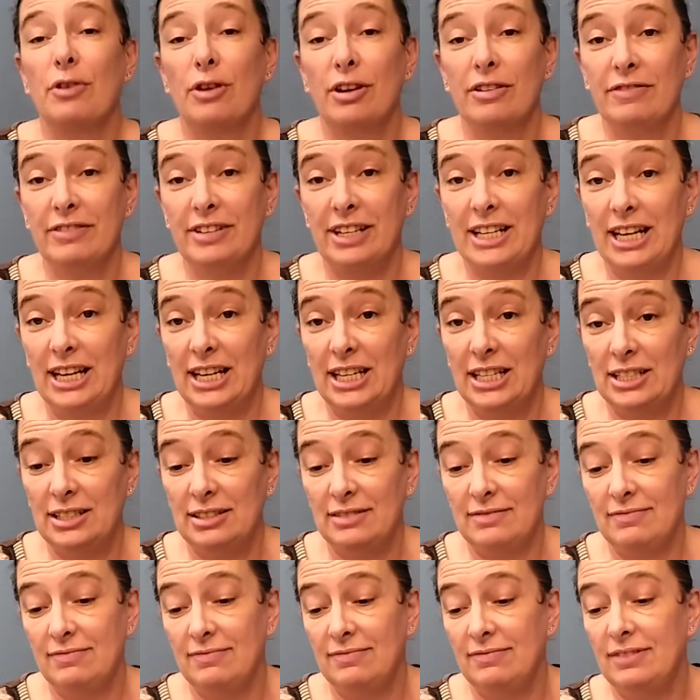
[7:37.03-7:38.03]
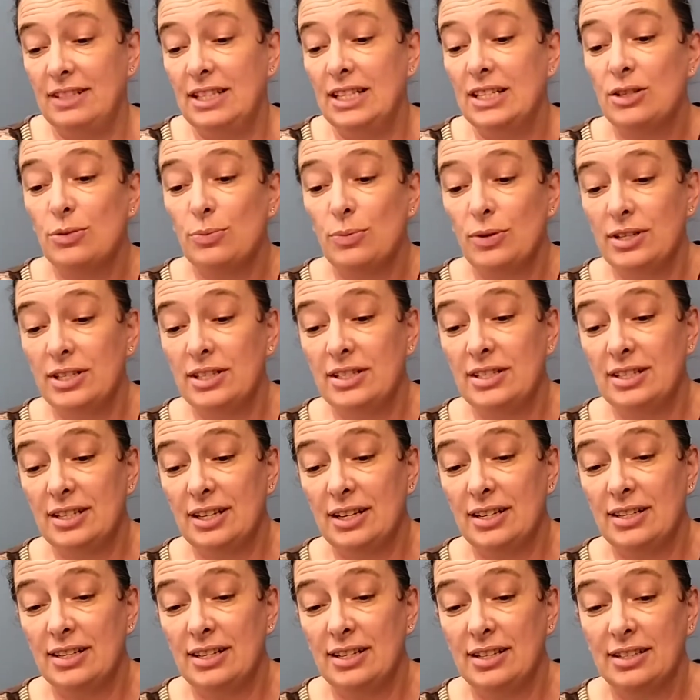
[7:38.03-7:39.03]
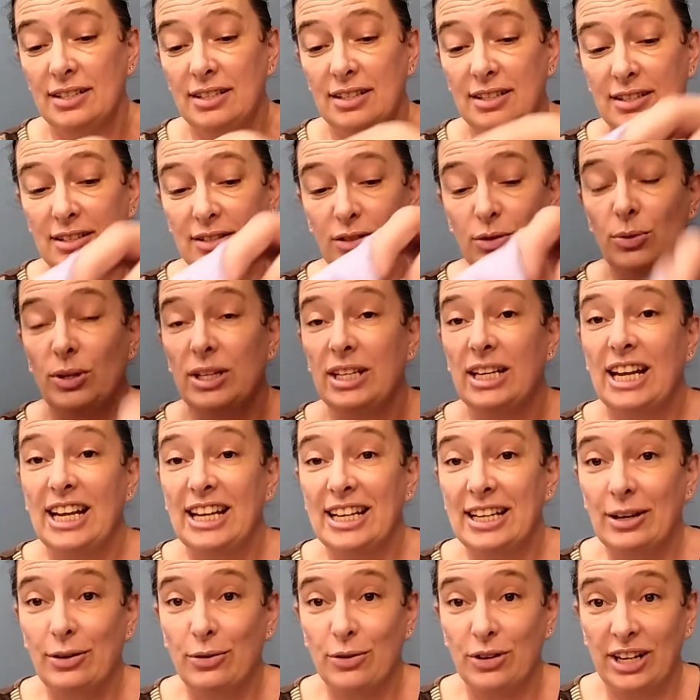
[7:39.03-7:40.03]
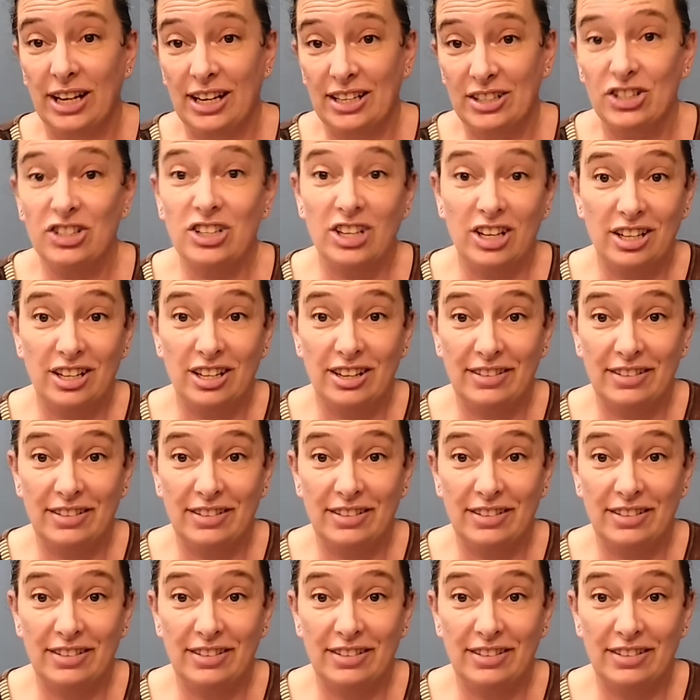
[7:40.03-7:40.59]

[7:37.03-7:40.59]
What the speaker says: I forget, this one is done on a 28 count cashel.